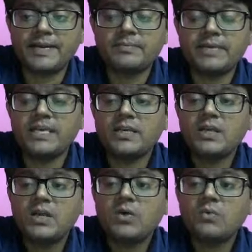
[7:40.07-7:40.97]
by
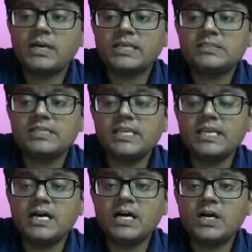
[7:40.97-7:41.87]
what is
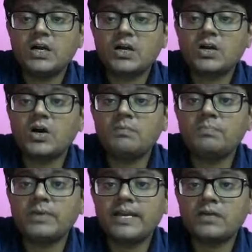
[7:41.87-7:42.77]
the
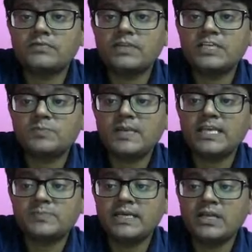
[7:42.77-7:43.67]
component of the
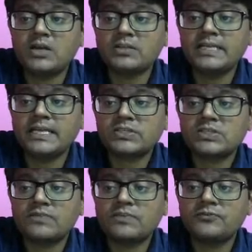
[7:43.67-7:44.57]
displacement along the direction
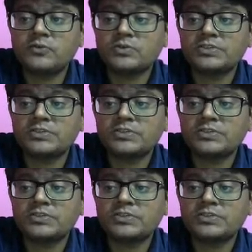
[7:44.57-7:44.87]
of the force? It